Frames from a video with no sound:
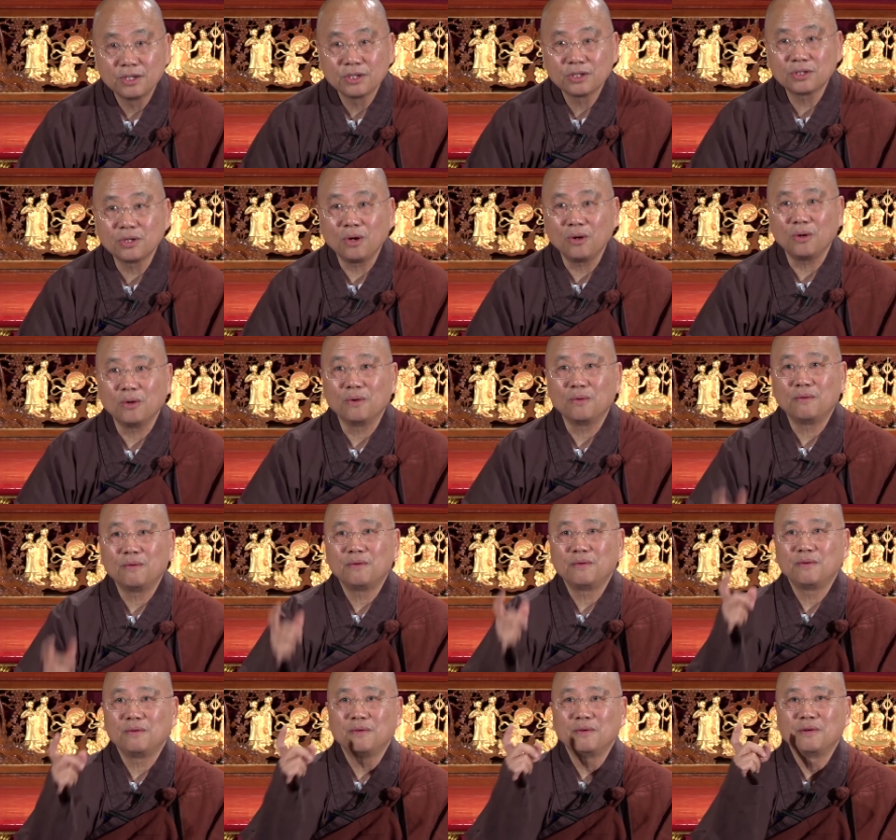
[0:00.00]

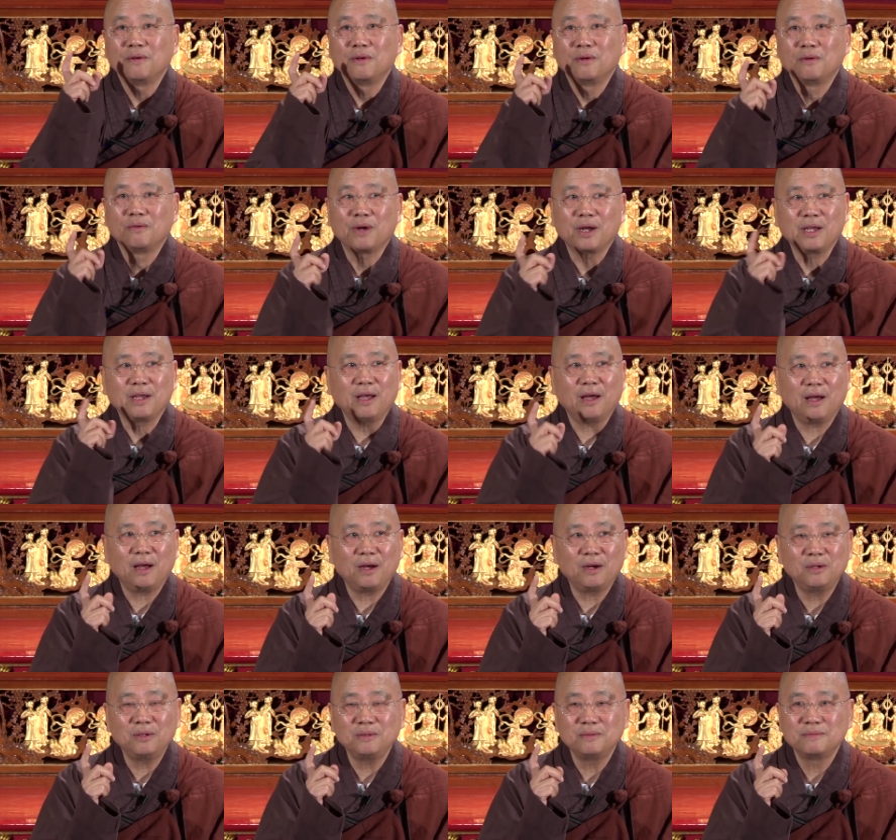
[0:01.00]
So, right
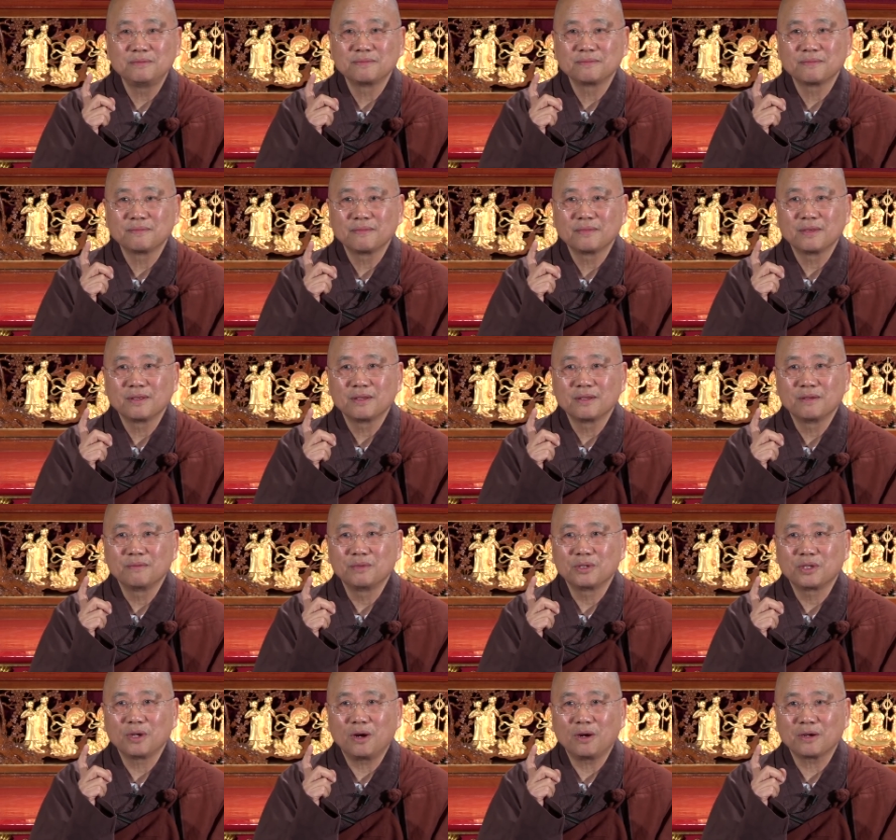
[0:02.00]
now,
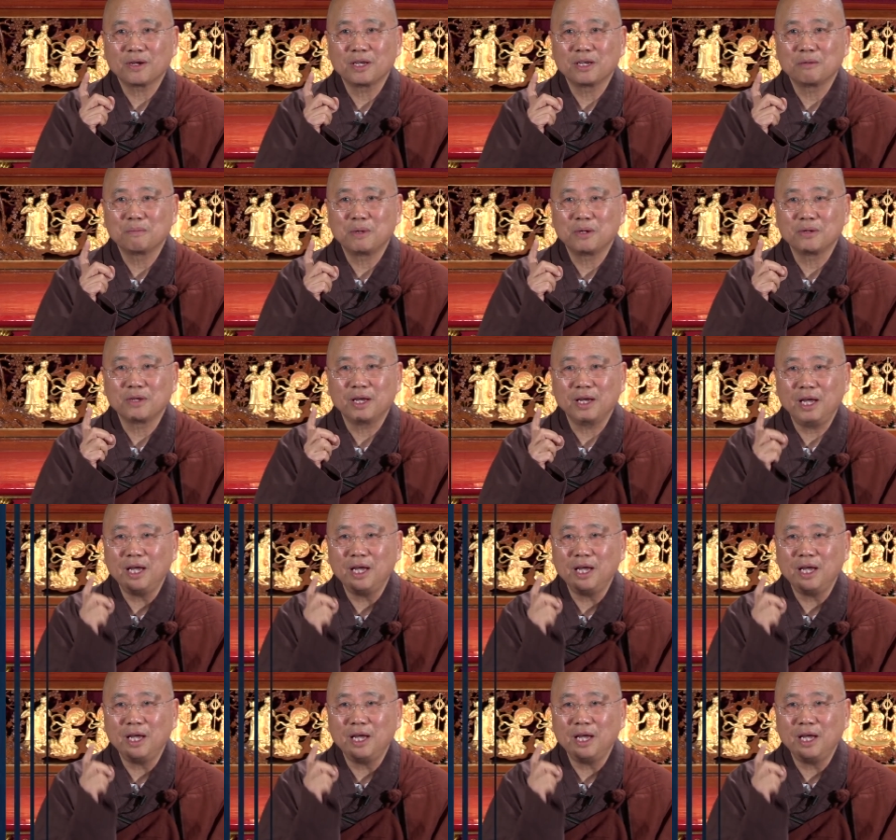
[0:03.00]
we're talking about the